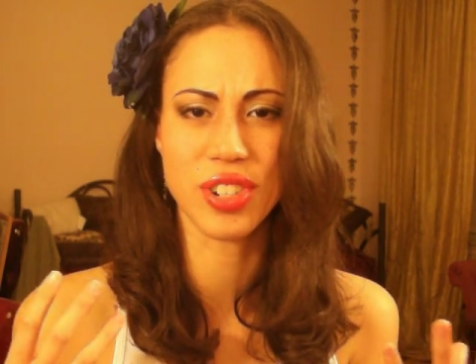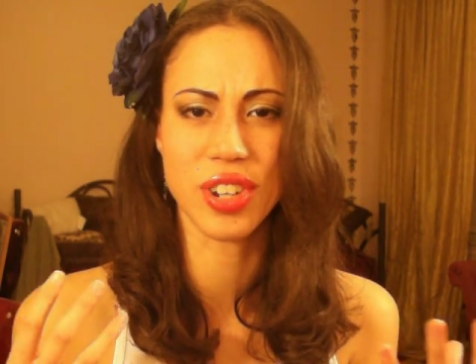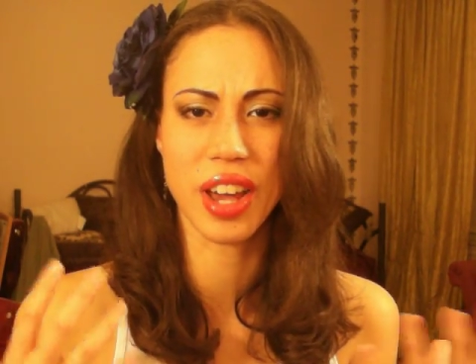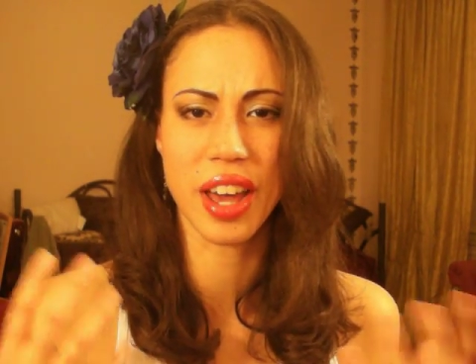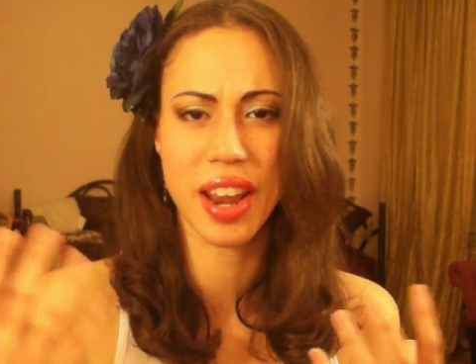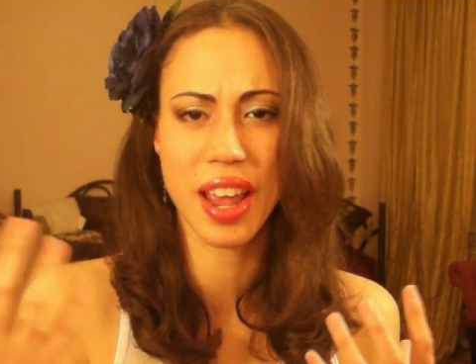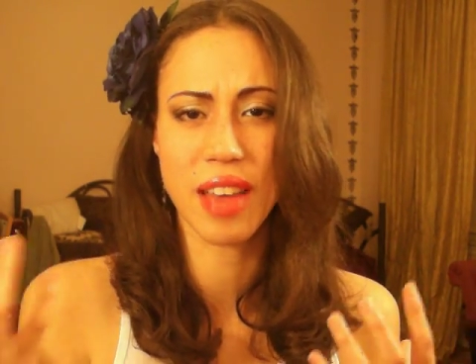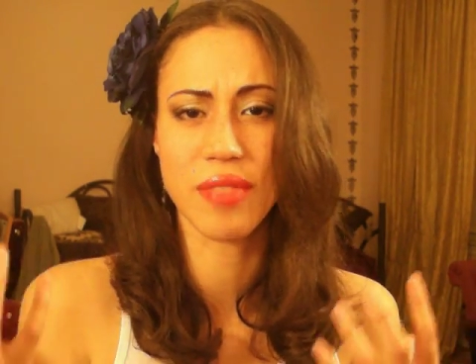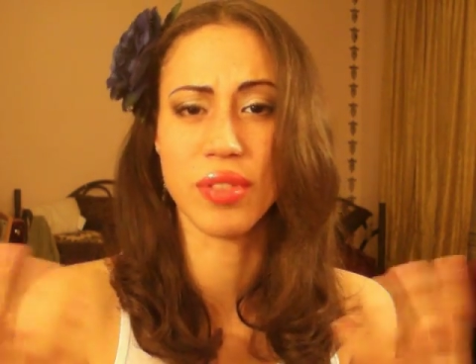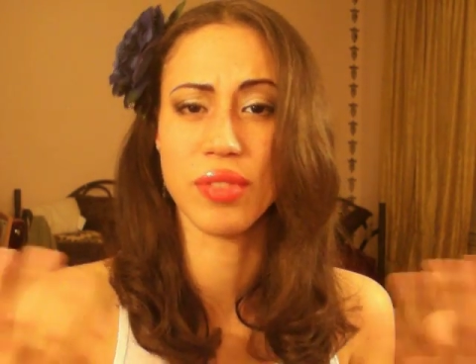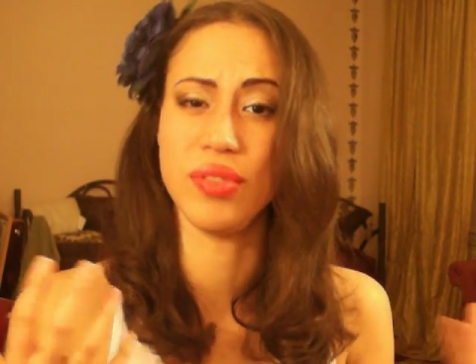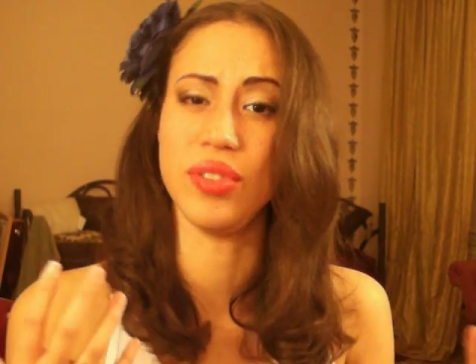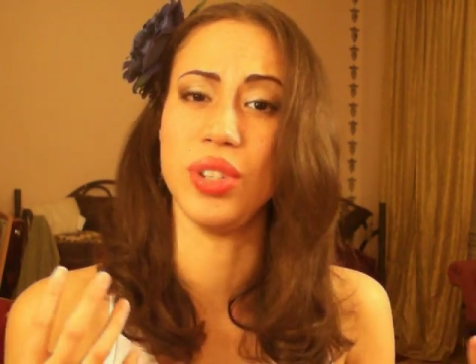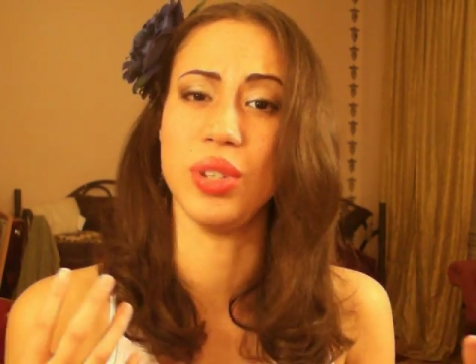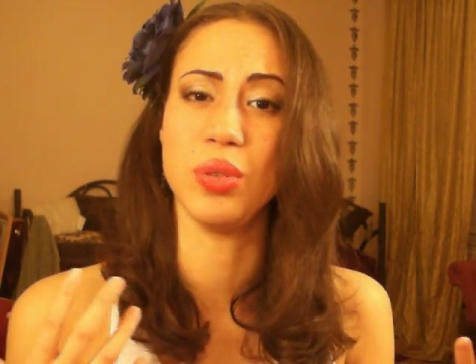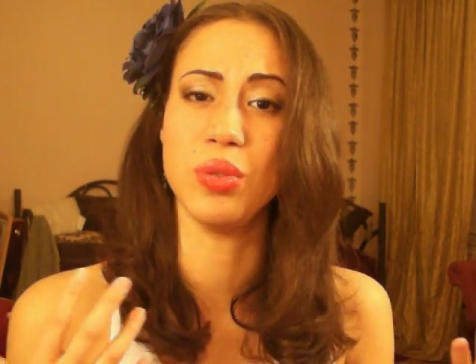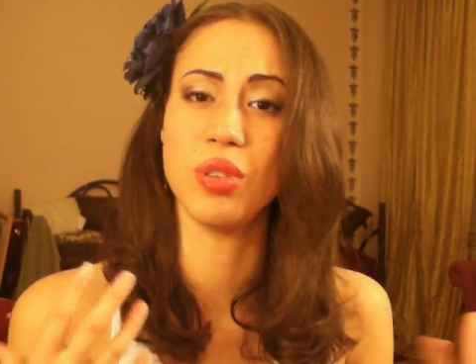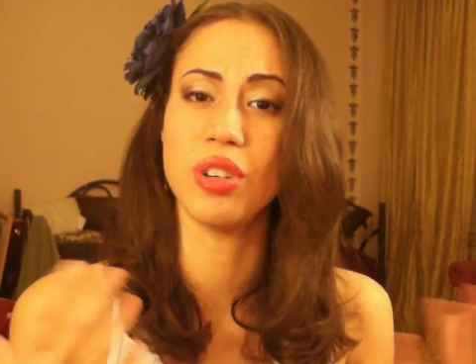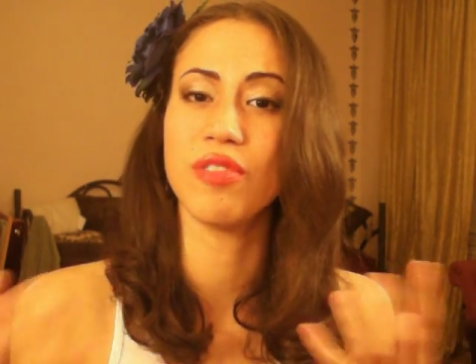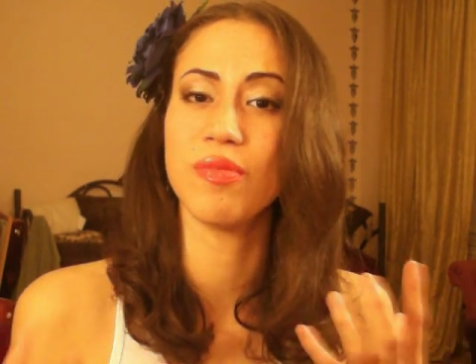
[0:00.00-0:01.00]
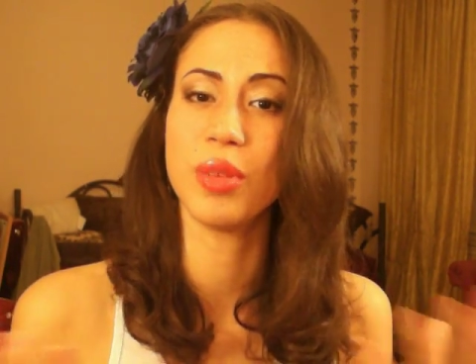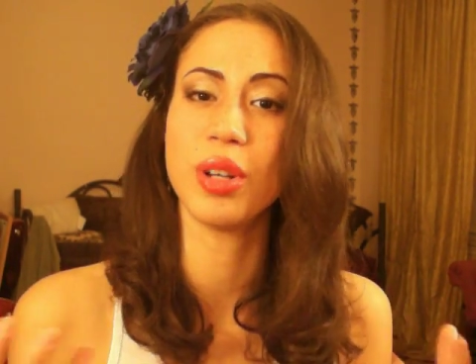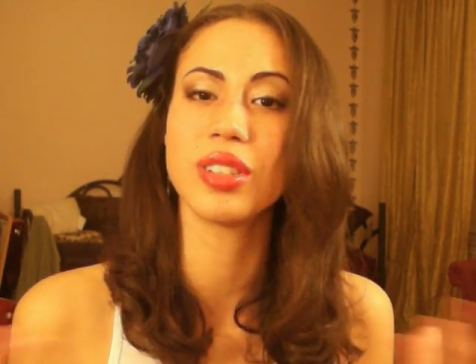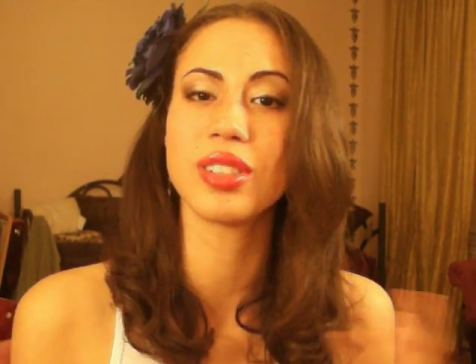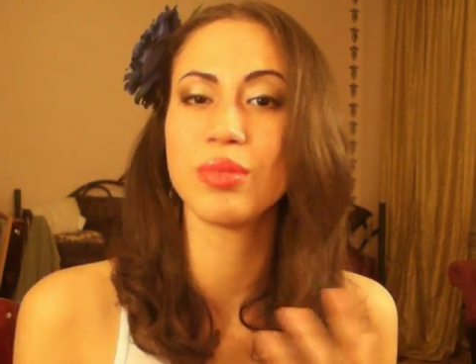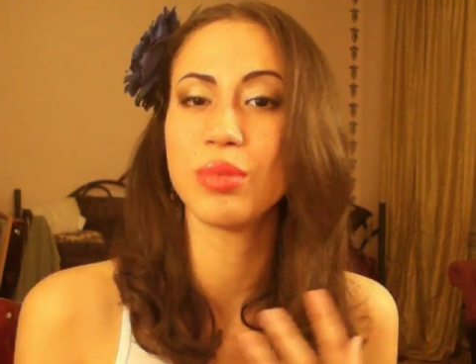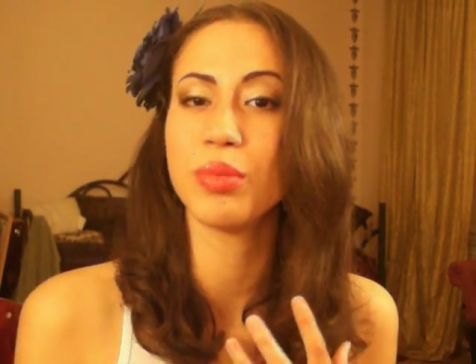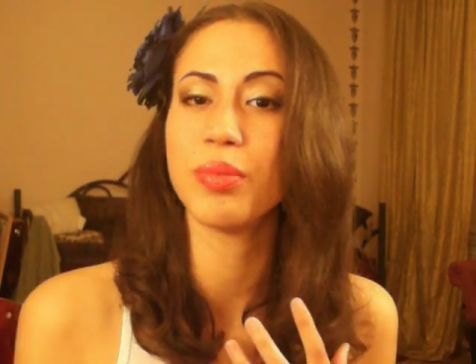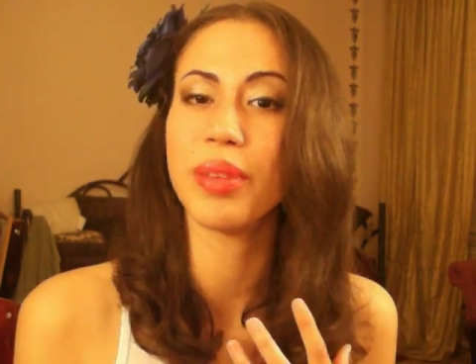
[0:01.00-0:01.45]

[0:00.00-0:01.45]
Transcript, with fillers: you kind of have a view of multiple